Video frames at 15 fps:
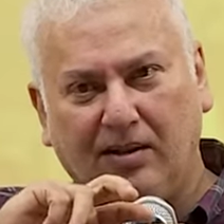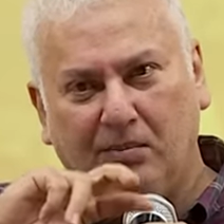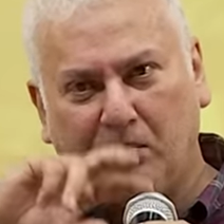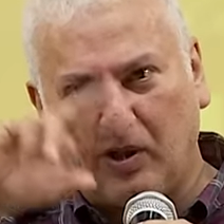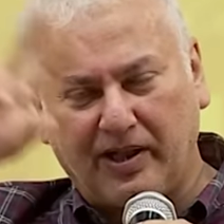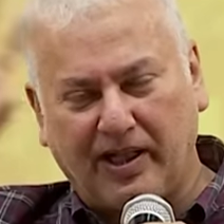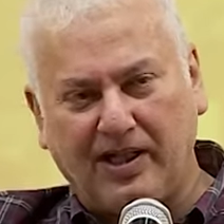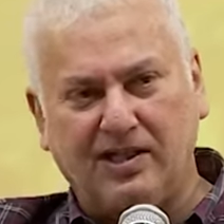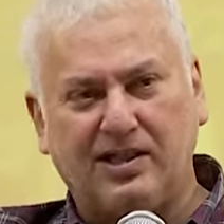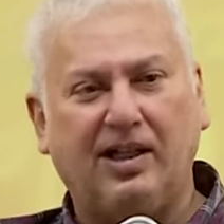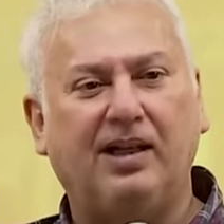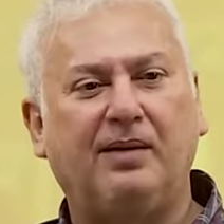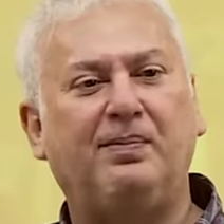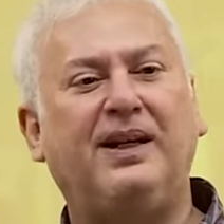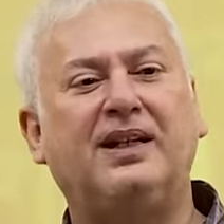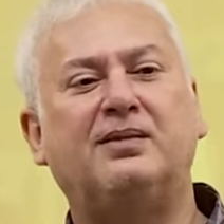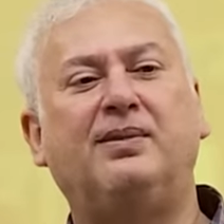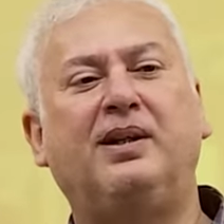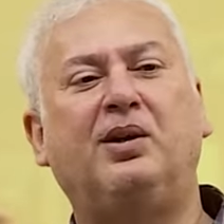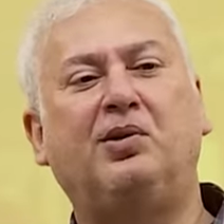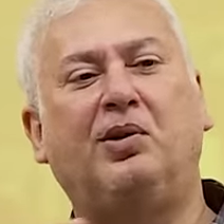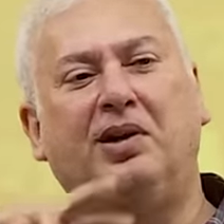potential
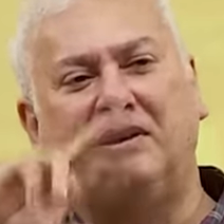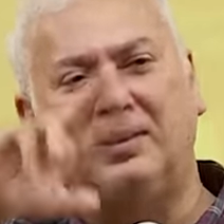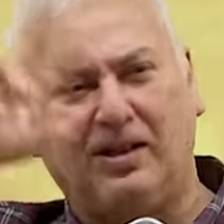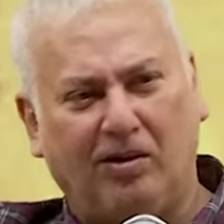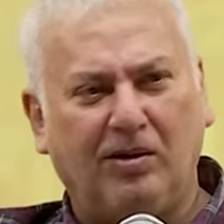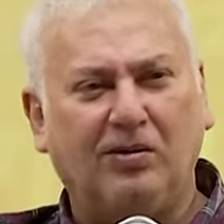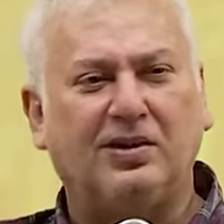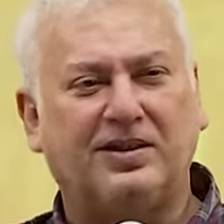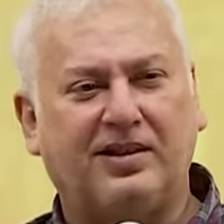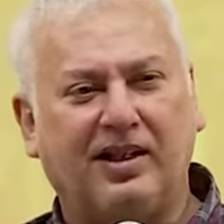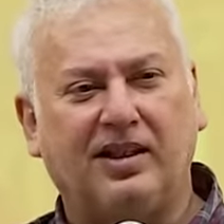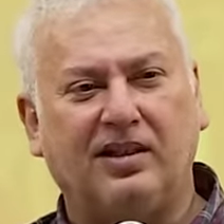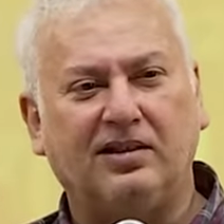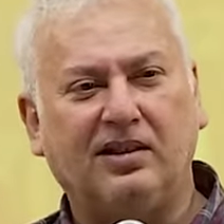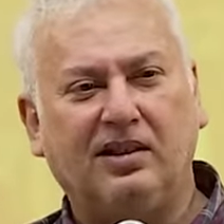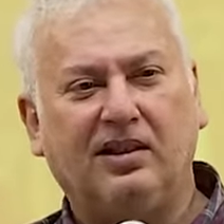replacement costs and all those triggers.